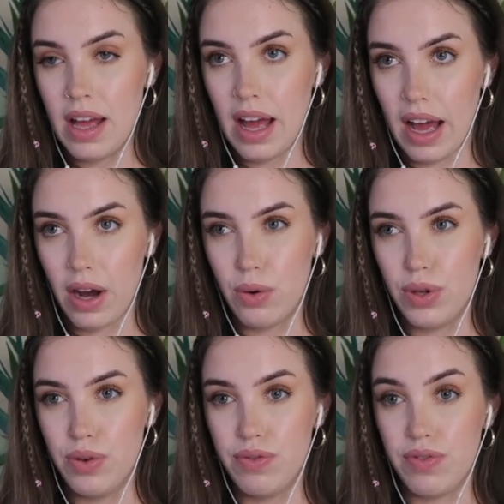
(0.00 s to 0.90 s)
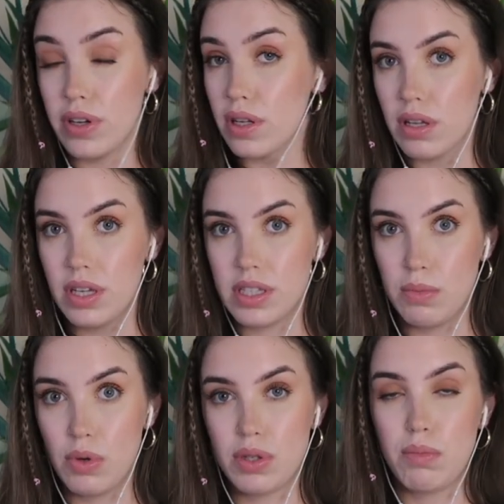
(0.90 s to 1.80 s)
how you feel is the
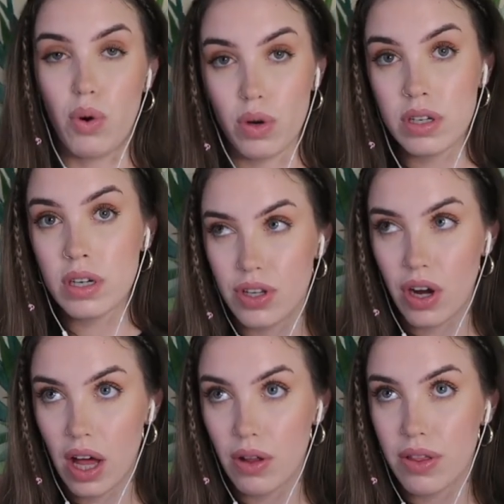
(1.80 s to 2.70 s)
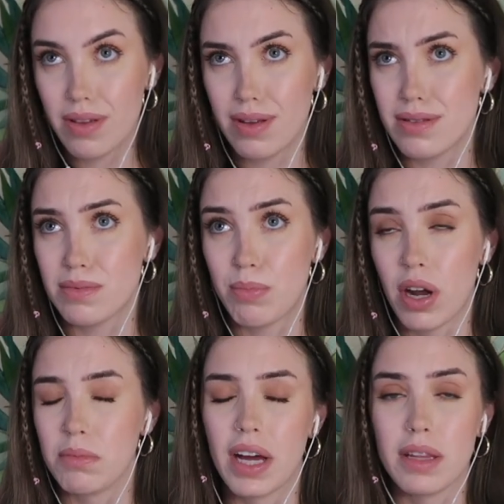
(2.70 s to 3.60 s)
most important. Your health is,
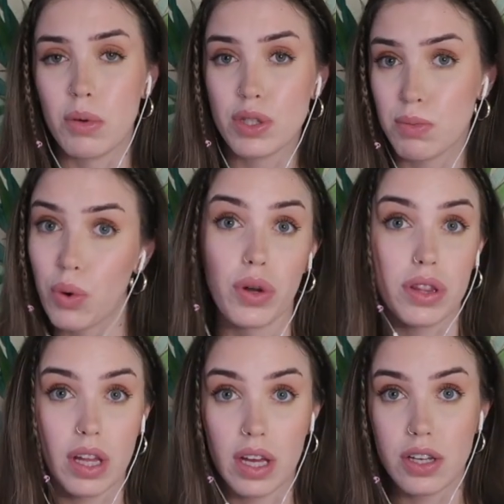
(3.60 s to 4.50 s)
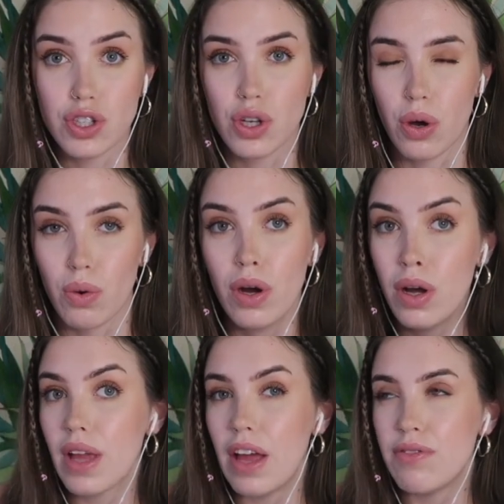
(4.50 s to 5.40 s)
bottom line, the most important thing. So
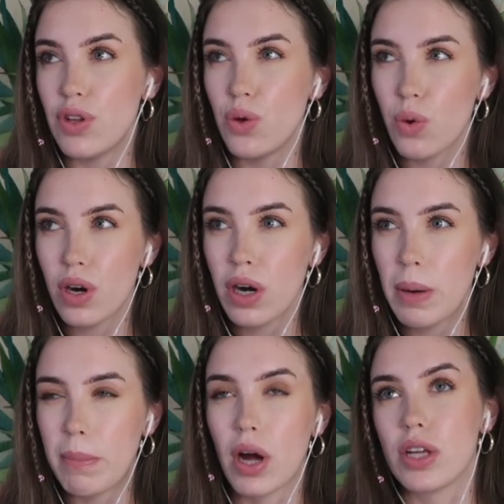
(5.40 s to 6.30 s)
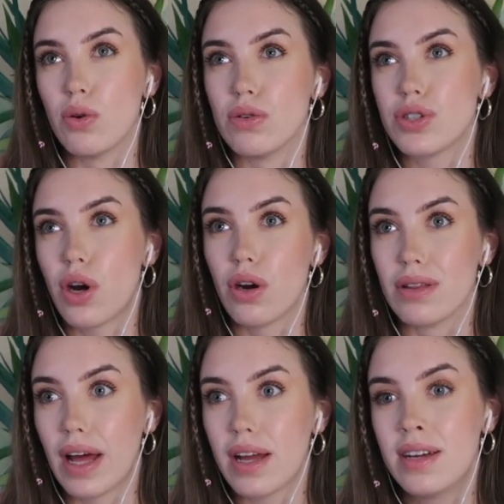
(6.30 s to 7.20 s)
if your body goals are
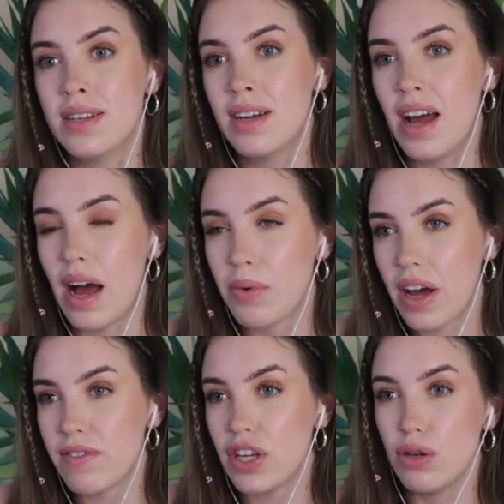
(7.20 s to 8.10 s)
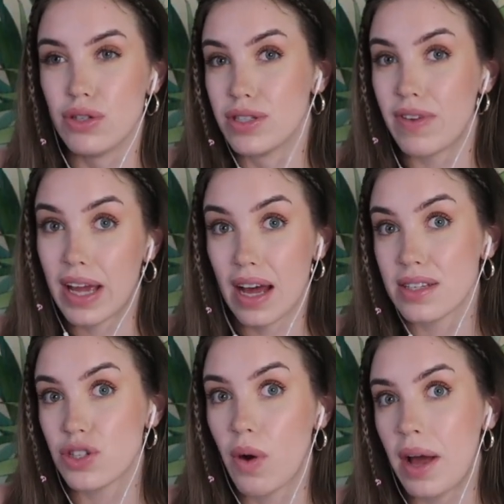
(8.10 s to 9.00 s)
like, I want to have the hugest fake ass,
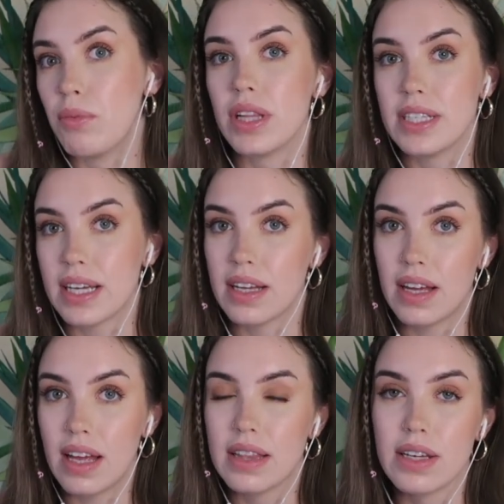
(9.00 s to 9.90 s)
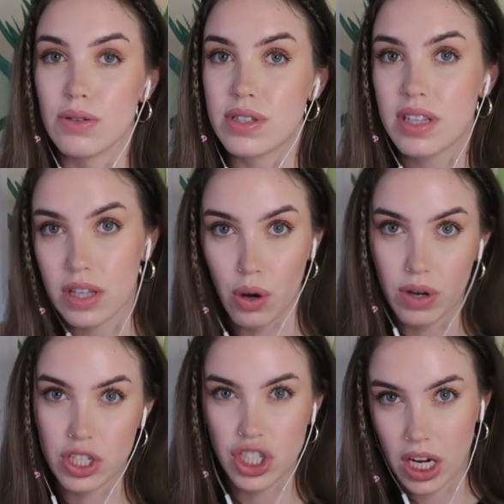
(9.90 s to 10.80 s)
so I'm willing to get illegal silicone
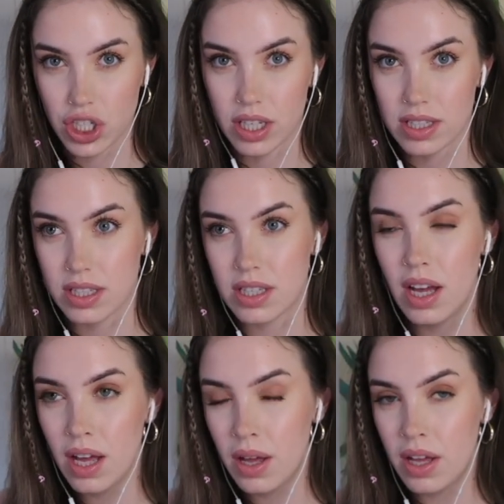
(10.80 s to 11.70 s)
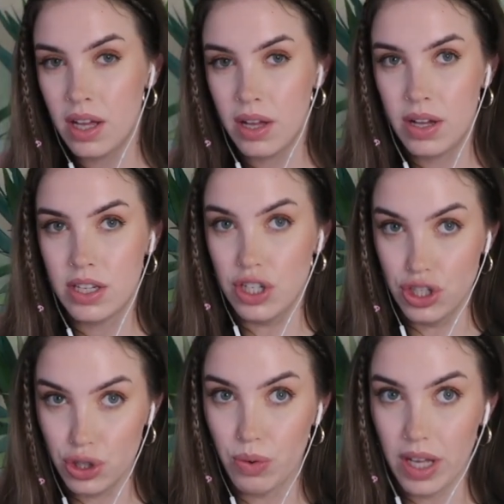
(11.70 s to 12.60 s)
injections to
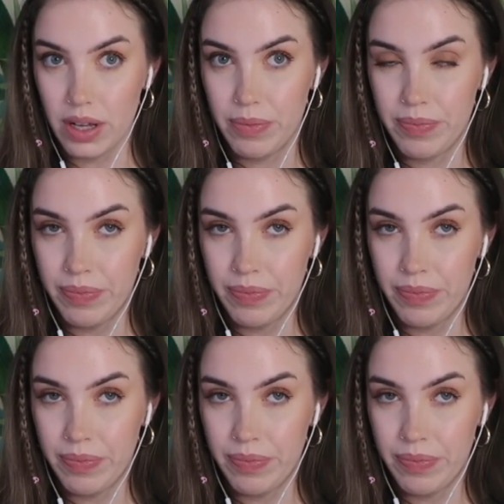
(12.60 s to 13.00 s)
do it,